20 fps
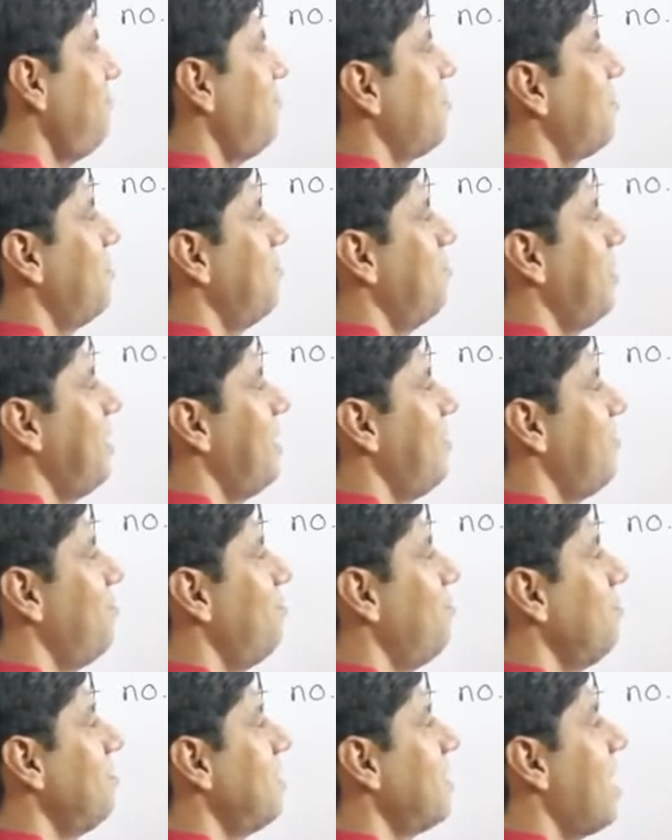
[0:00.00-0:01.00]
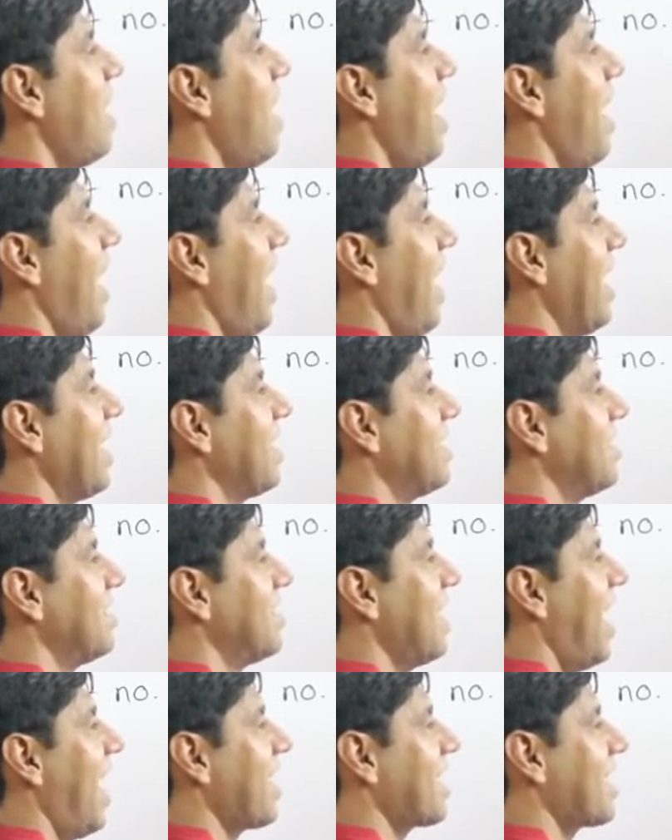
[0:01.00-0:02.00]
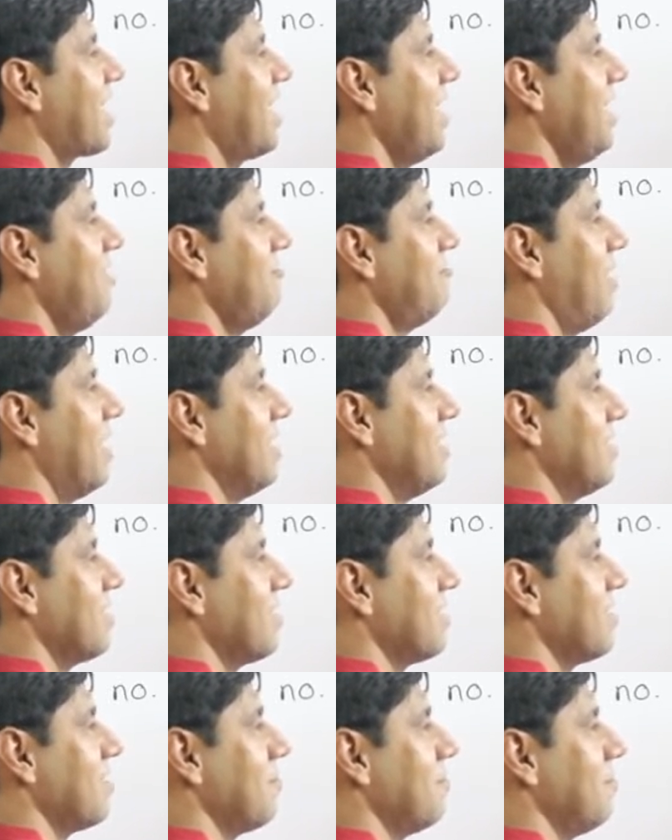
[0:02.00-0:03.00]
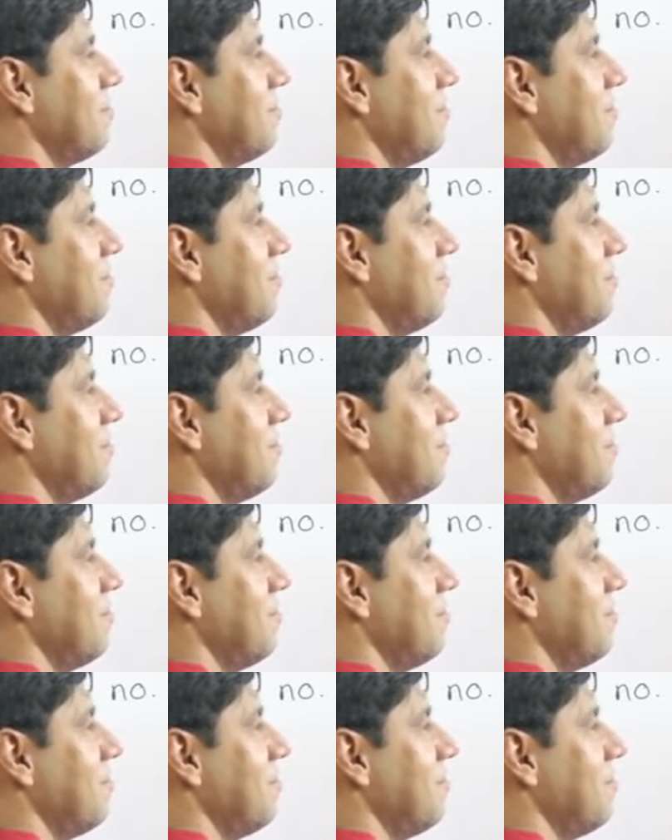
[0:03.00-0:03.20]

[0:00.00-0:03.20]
should be used exactly once.